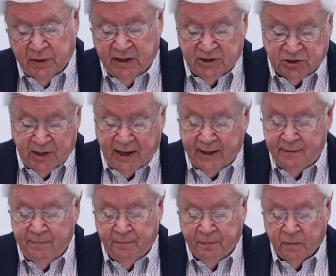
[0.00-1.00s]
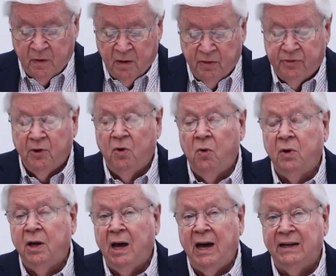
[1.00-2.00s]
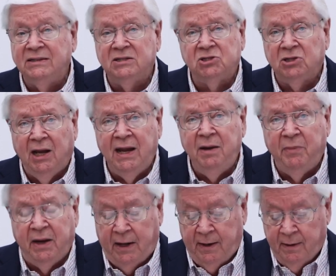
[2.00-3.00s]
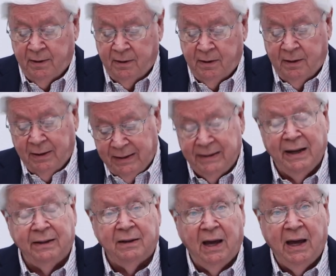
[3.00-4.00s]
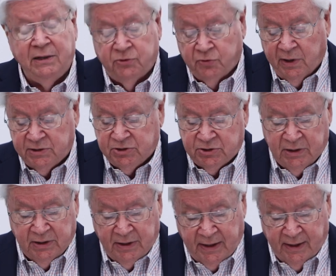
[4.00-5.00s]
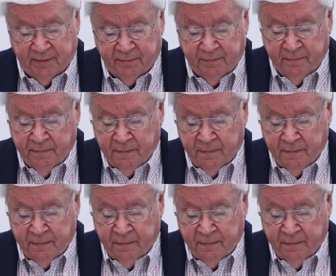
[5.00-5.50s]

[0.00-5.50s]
He said, though God slay me, yet I trust in him.